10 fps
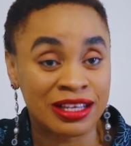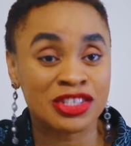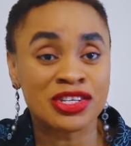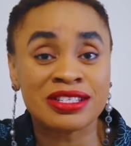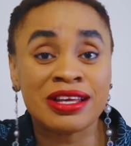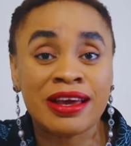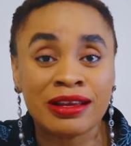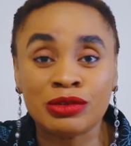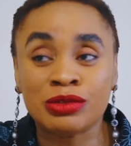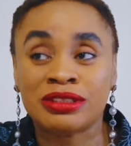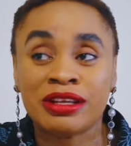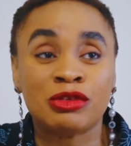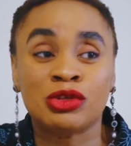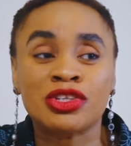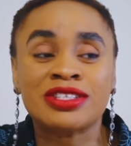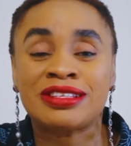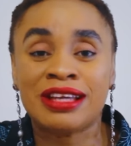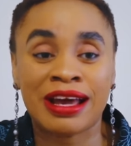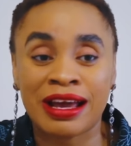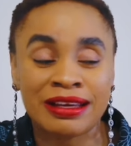Just say hello, Steph, or just
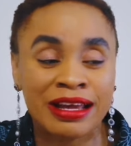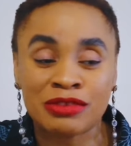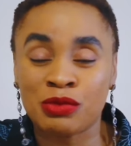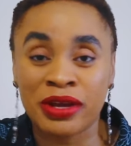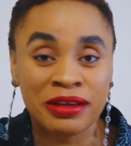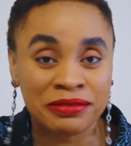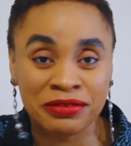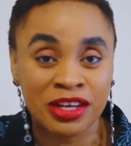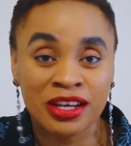say hi, like wave.